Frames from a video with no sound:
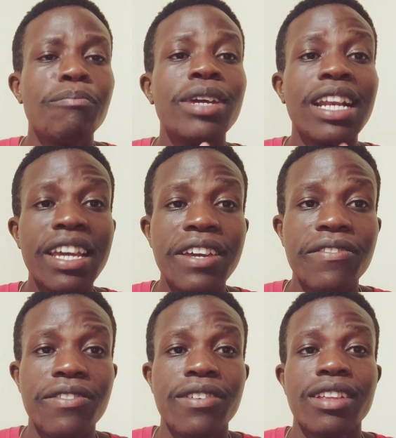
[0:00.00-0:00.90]

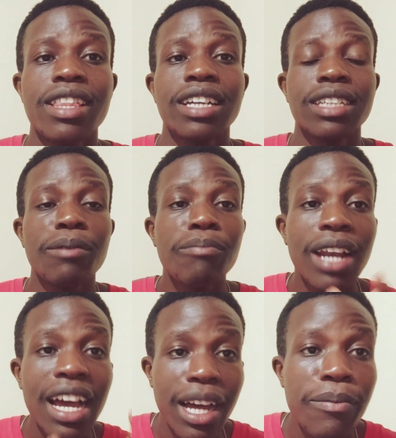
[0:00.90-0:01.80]
believe that
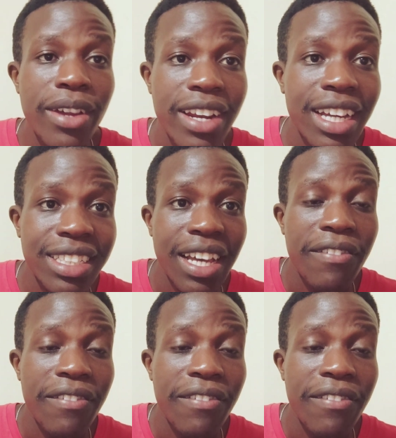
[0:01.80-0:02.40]
black Americans